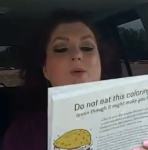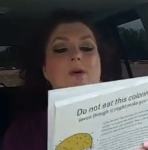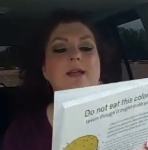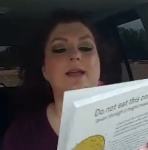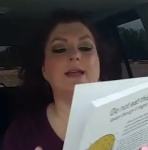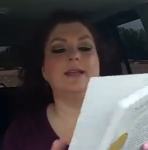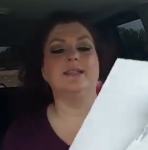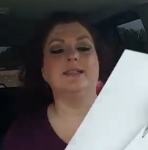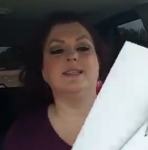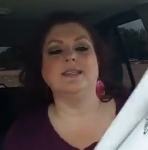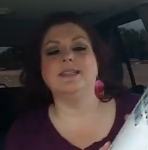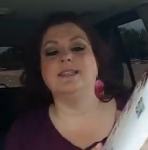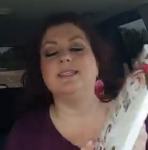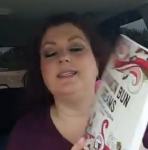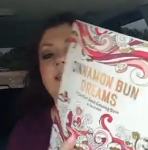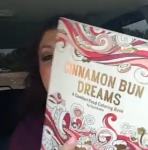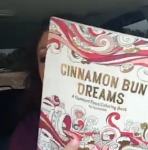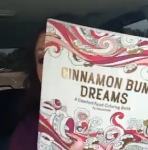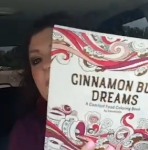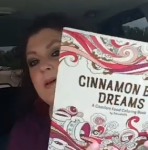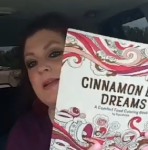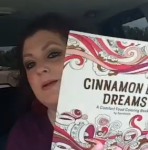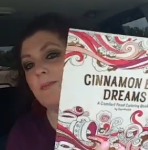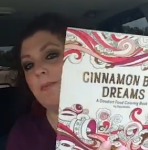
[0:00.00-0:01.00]
one. It's the
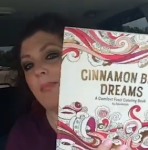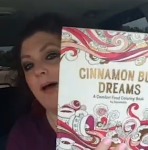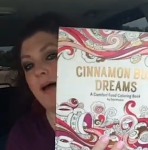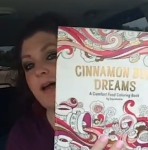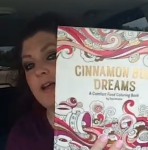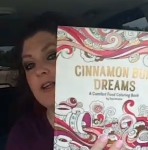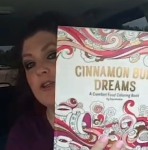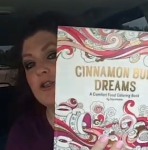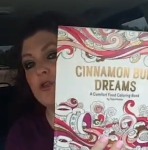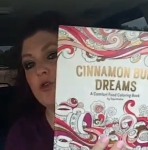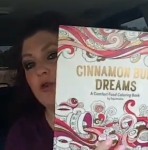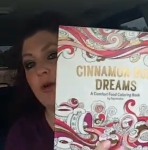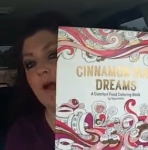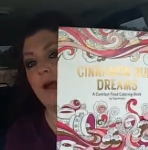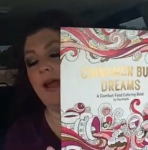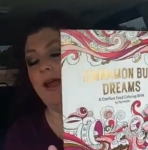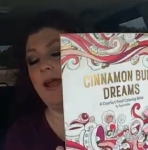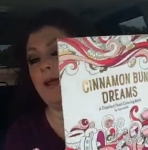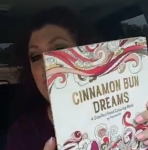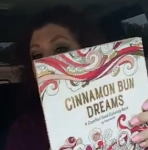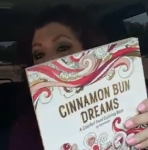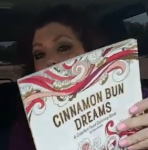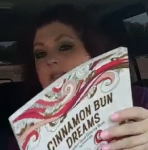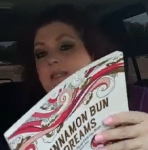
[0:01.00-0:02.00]
Cinnamon Bun
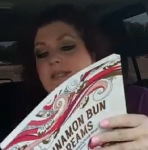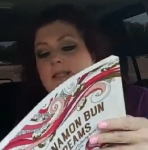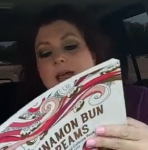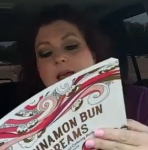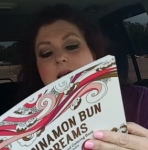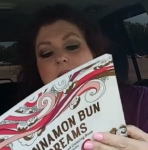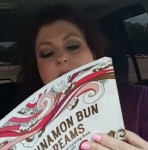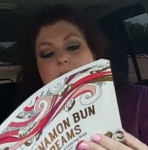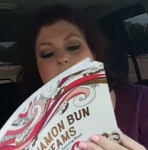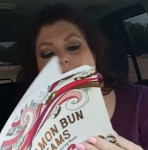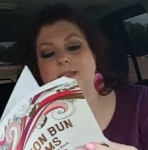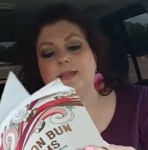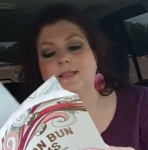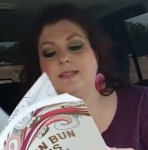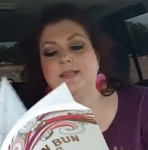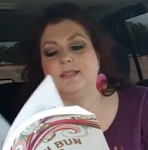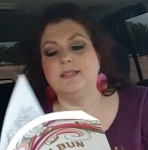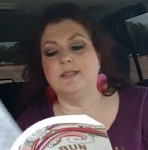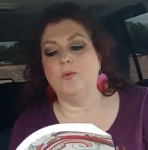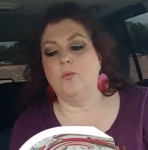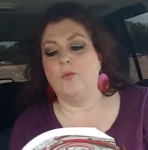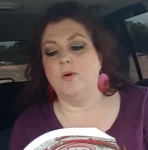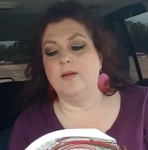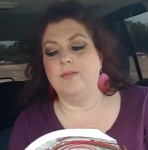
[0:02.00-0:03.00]
Dreams. This
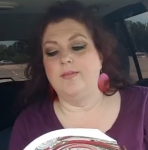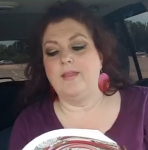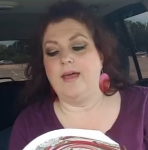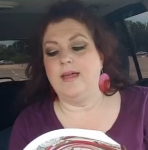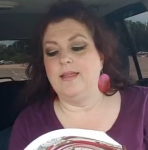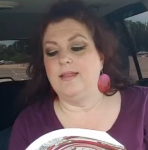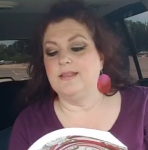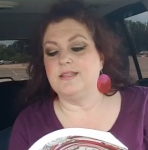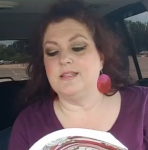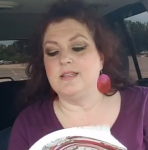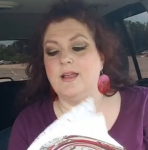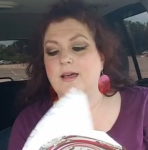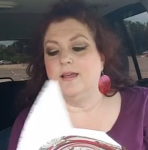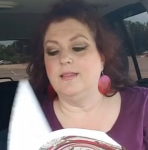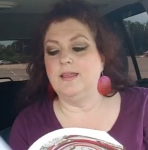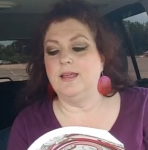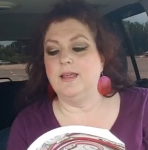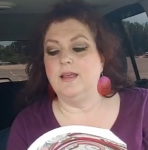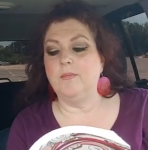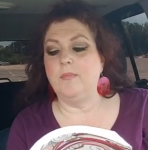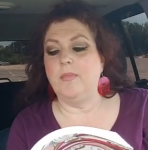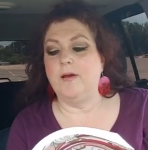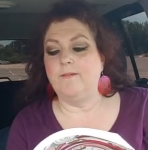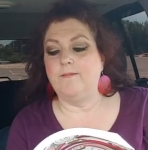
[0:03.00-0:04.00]
is the one that is
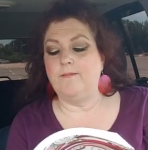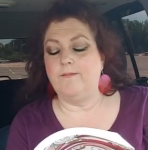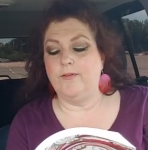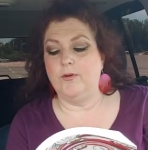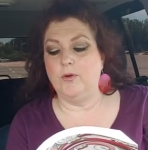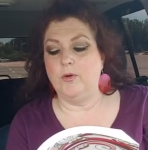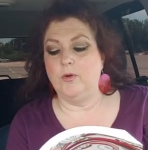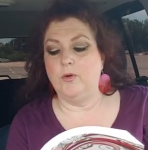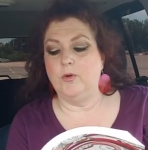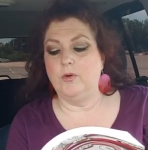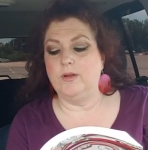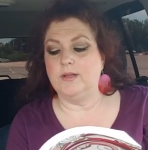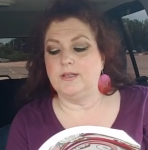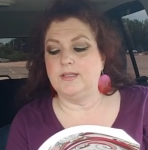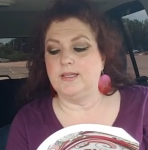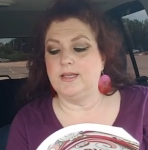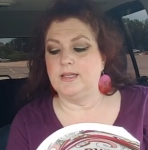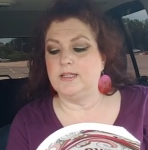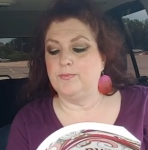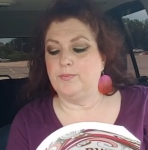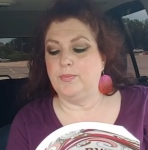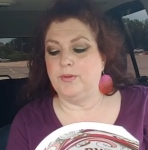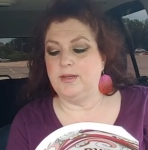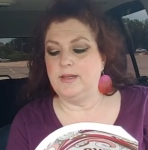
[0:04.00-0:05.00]
nothing but food. It
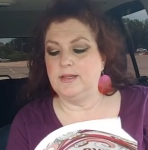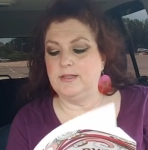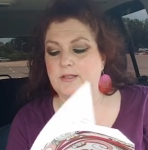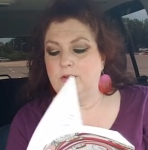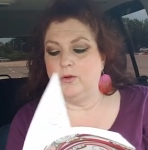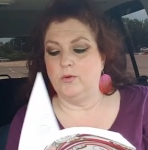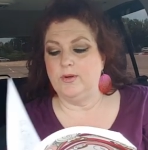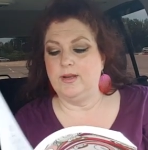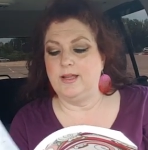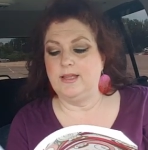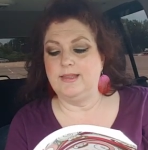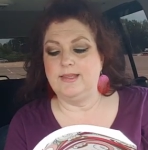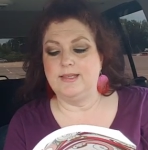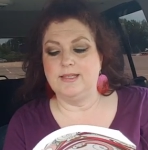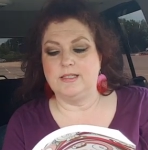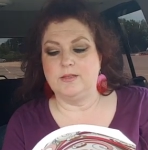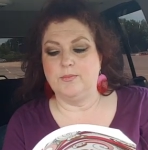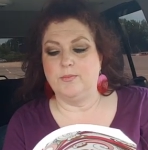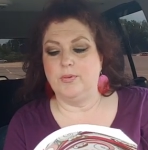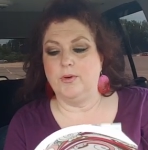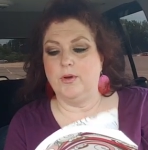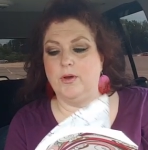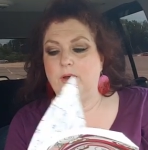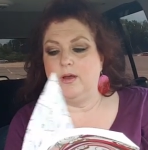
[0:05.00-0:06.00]
says, please don't eat this
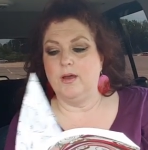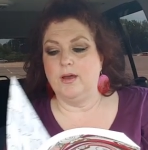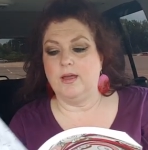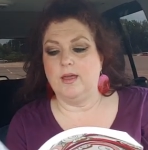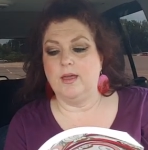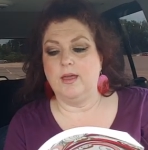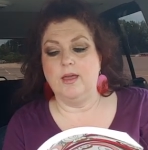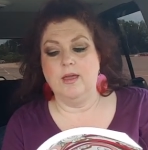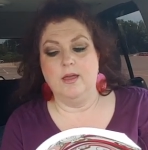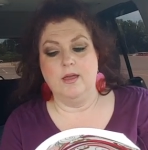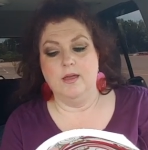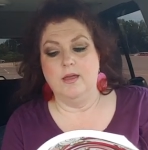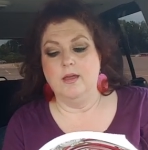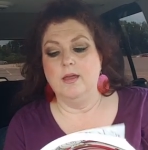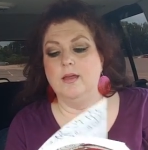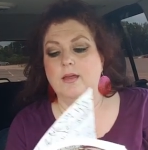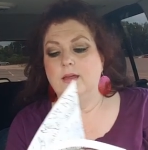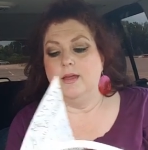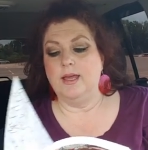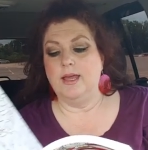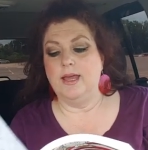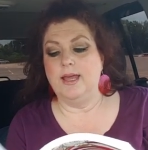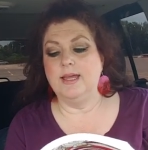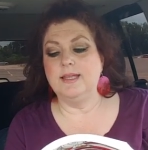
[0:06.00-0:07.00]
book.
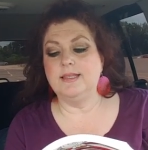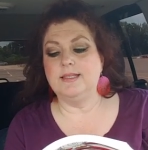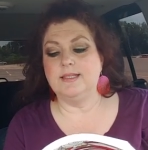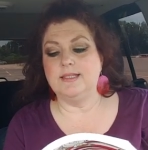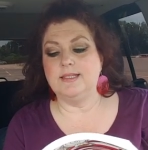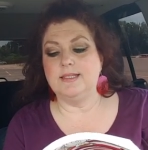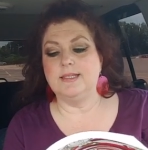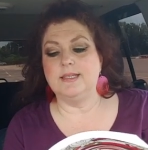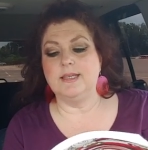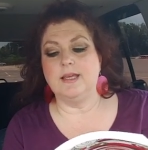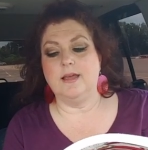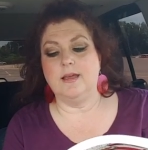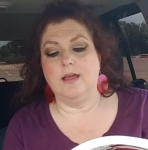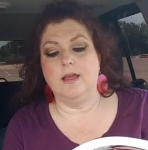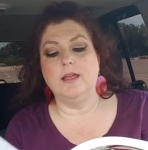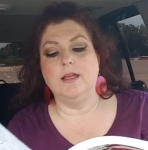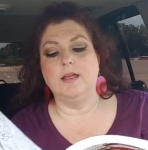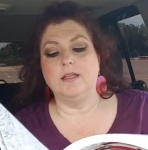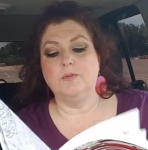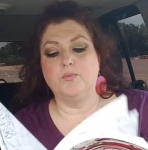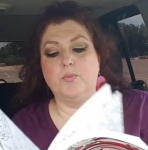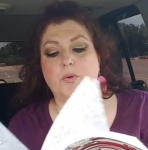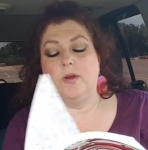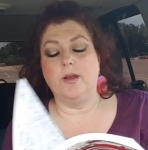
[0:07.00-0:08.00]
It's,
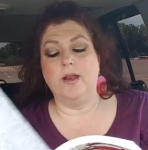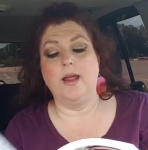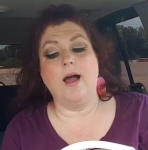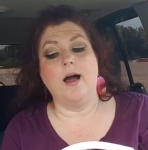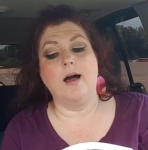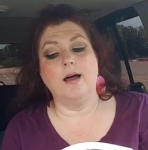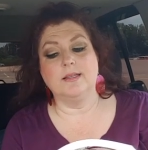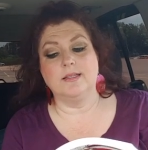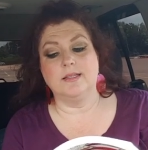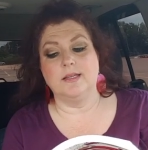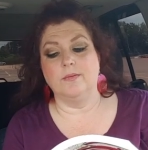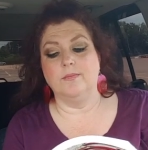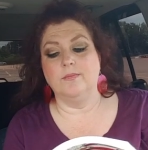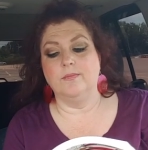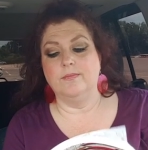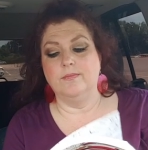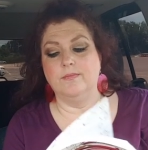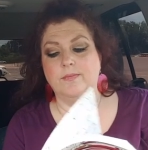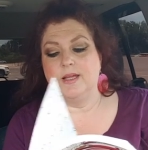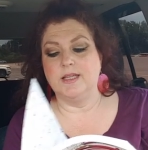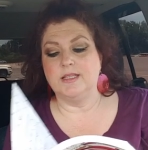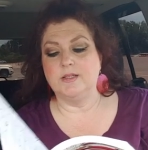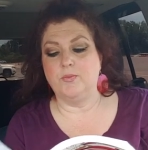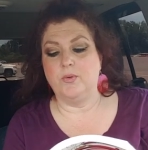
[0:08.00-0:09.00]
it's pretty awesome.
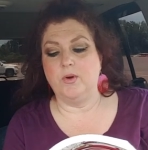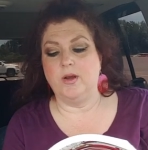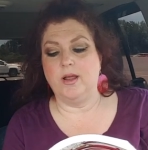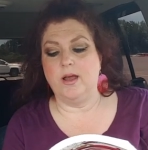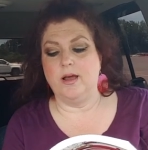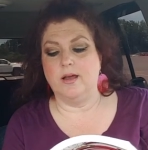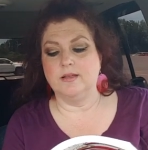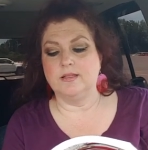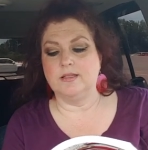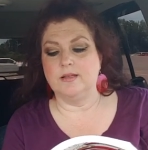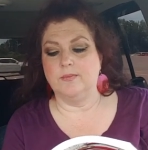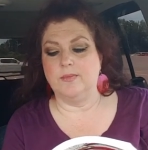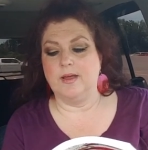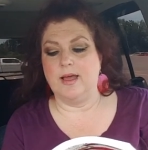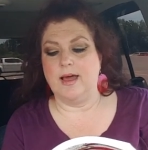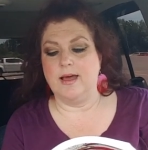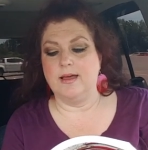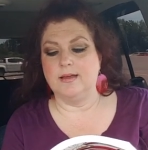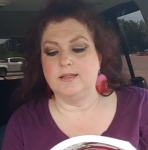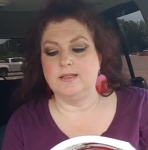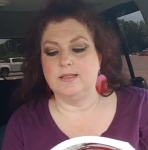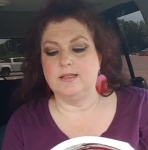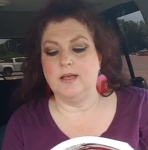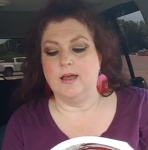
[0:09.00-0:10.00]
It's pretty awesome,
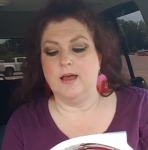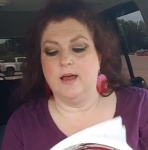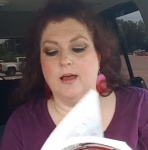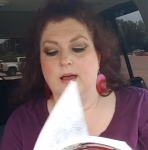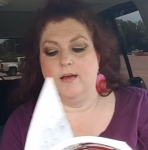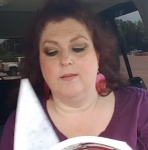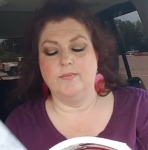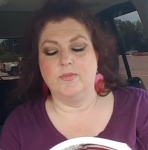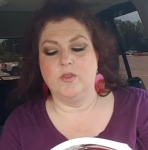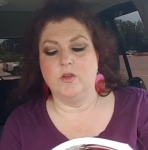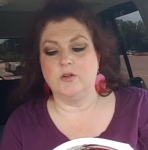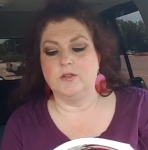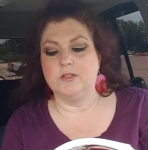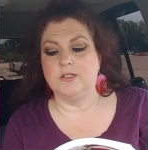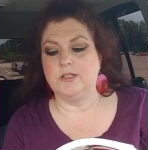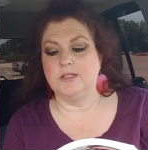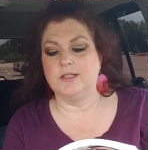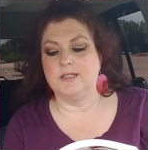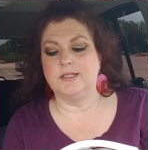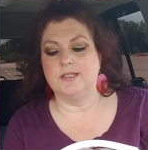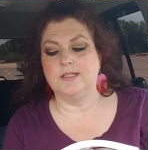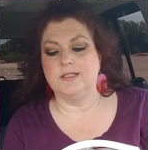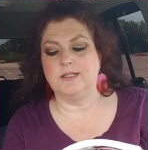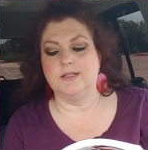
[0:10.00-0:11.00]
guys. Um, there's
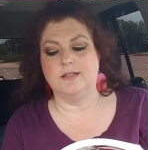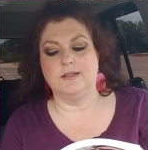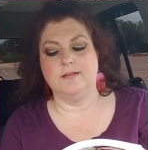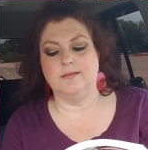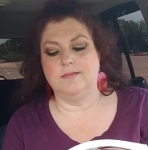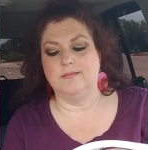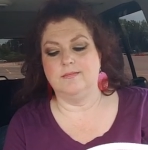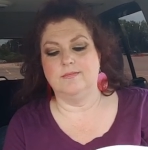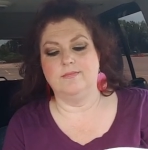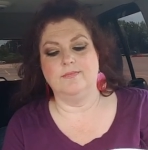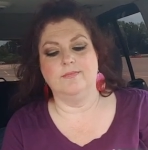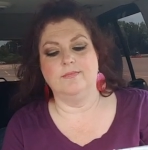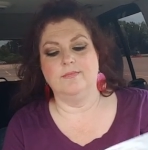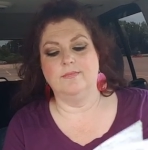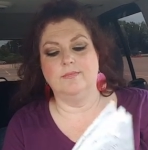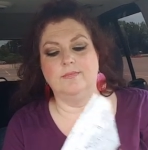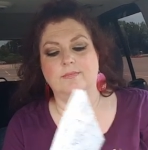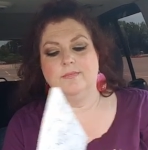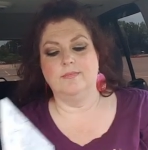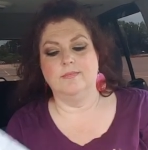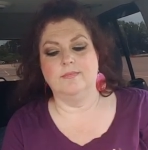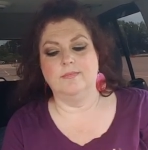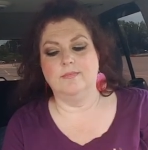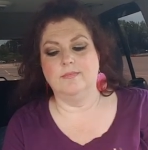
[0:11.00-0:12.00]
just,
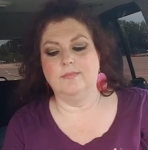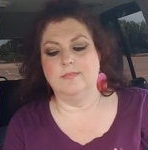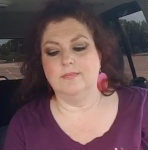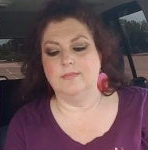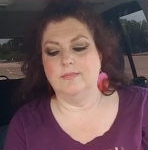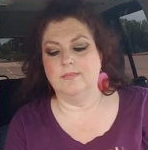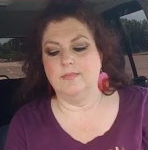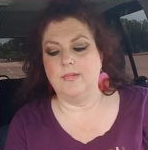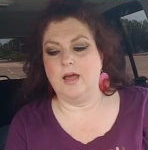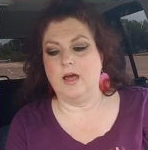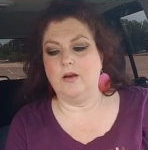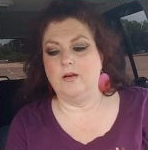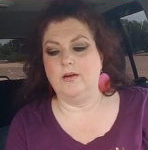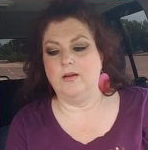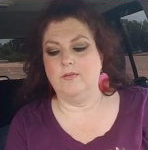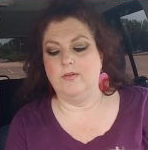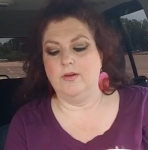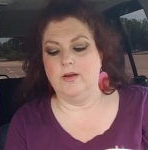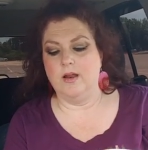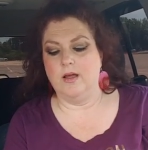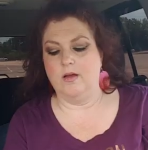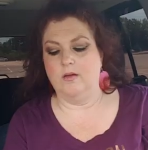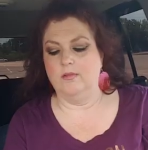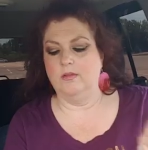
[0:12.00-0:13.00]
I don't
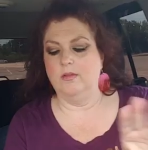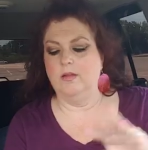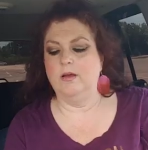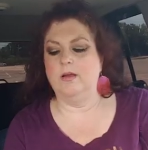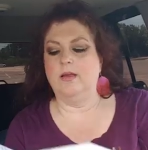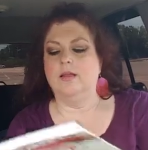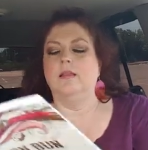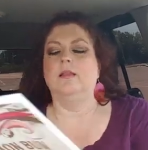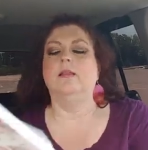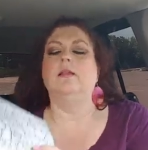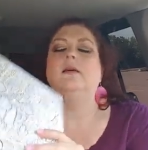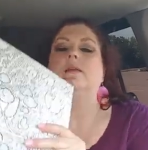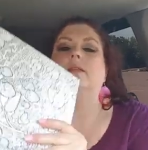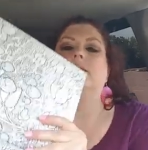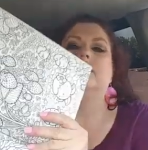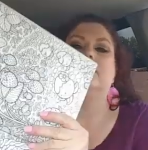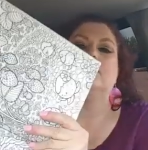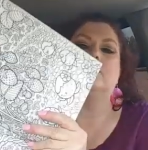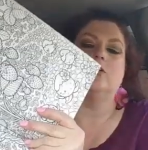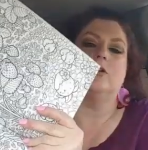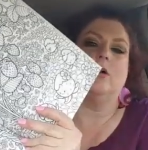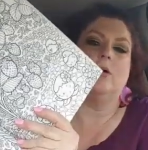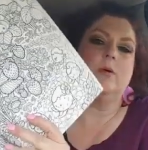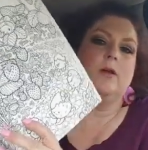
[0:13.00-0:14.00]
even know. Look, look at this
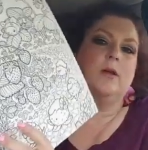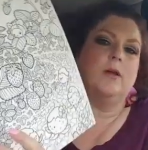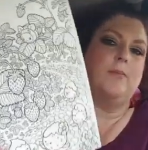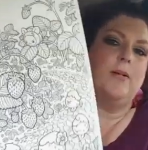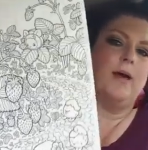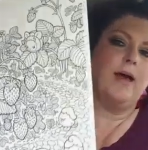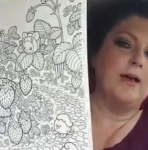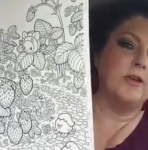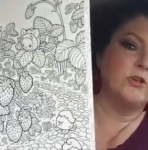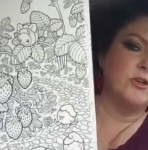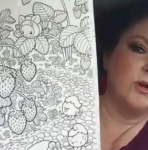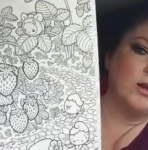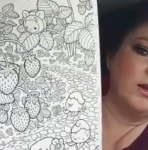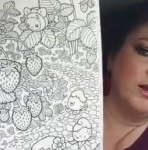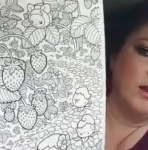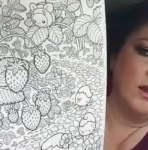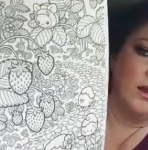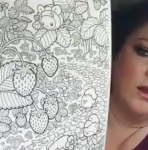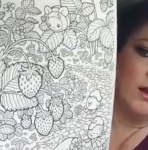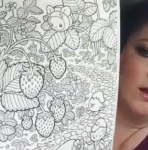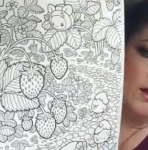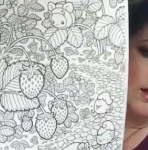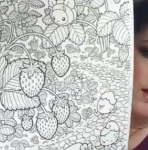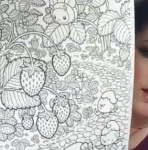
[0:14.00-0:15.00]
strawberry patch right
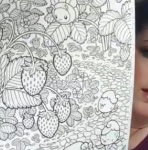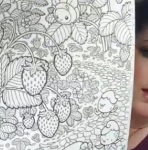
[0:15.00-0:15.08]
here